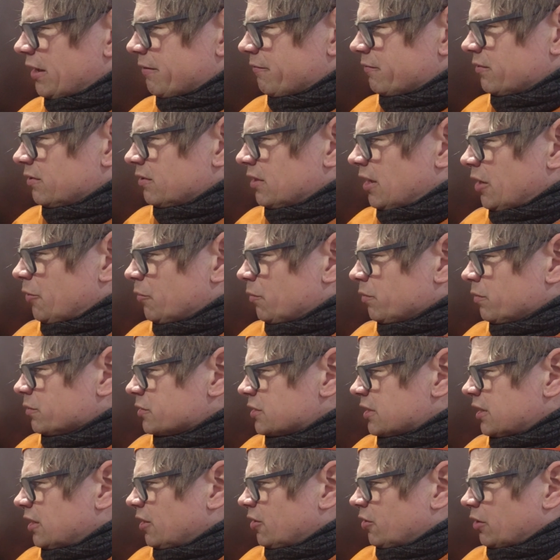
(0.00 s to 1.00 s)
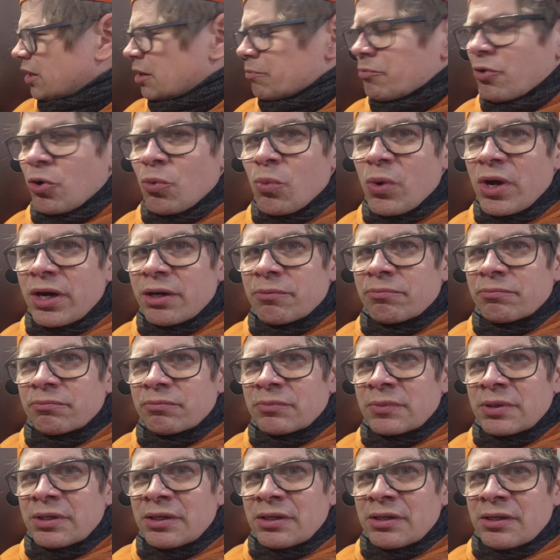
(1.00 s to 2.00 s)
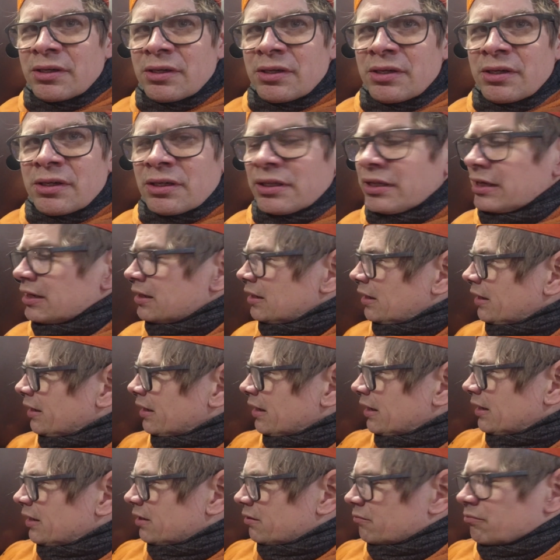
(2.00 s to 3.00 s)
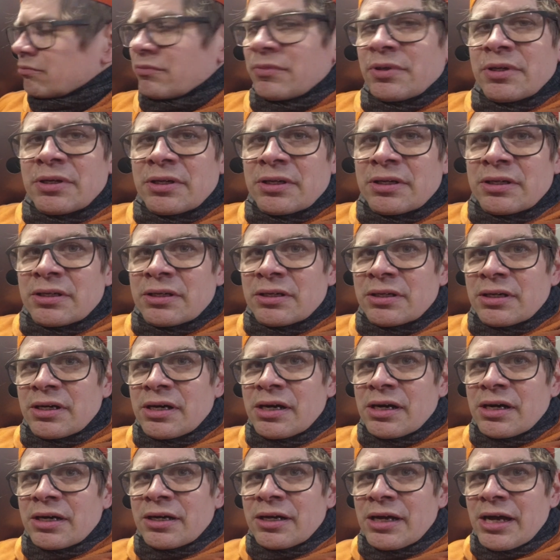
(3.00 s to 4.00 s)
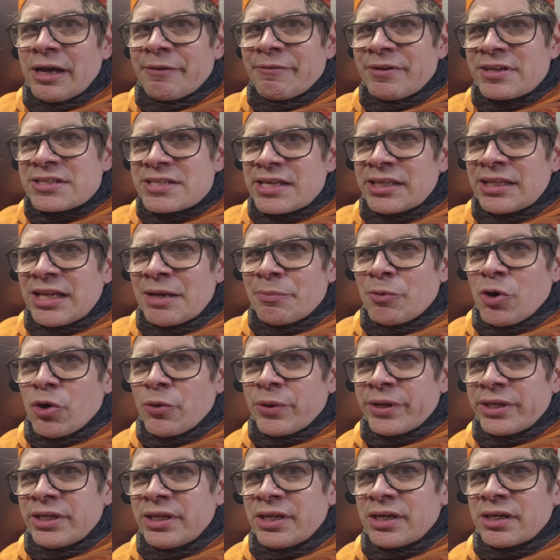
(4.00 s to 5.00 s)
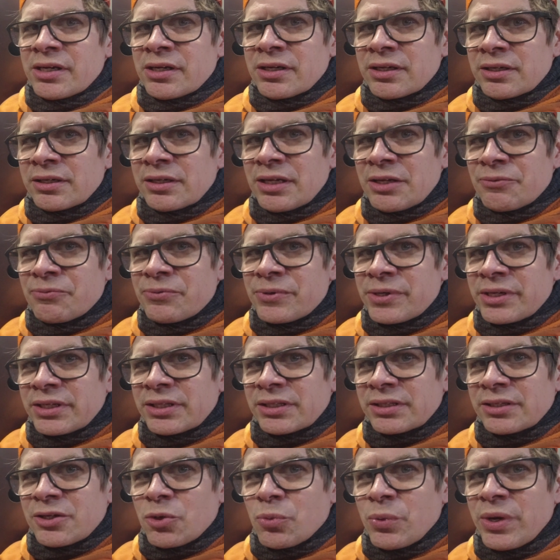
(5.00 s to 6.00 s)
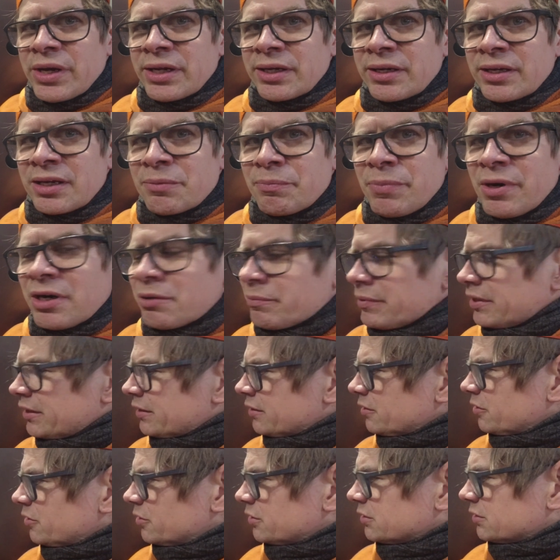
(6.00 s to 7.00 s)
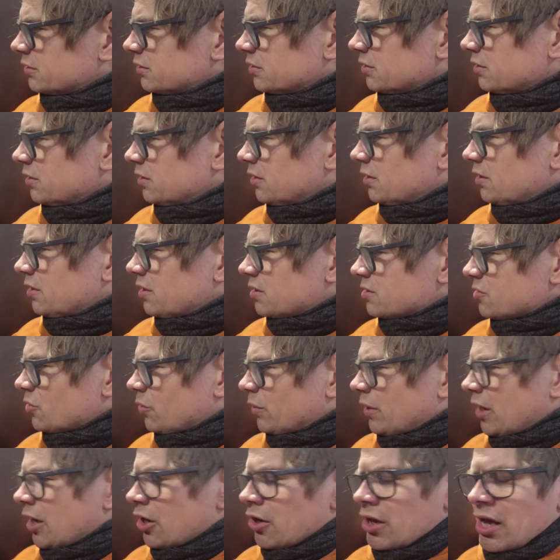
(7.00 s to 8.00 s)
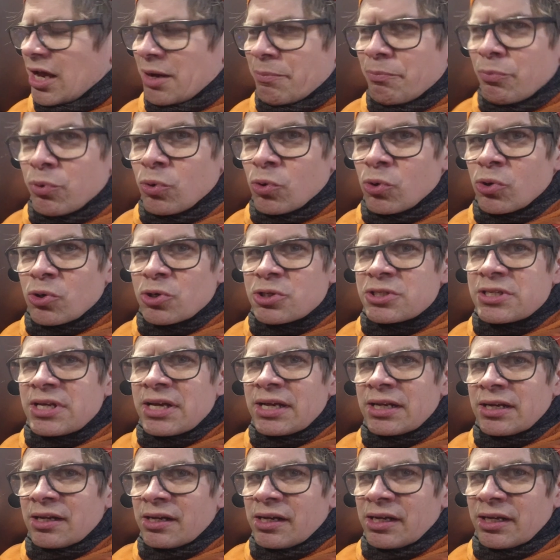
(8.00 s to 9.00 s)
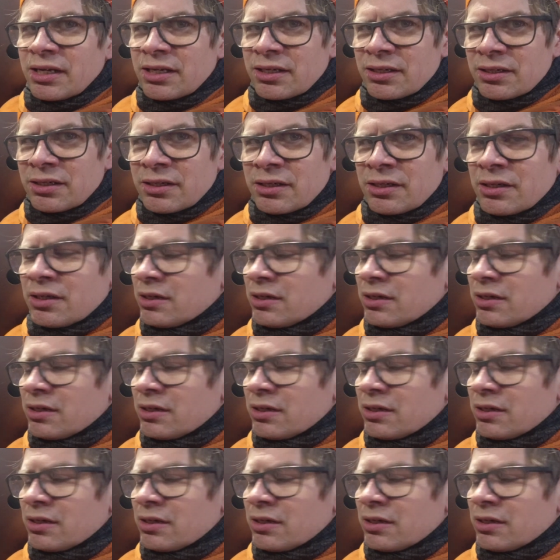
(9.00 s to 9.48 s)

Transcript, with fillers: I have now channel number one then I can, uh, I will set up over here different welding parameters. So now I have pulse and like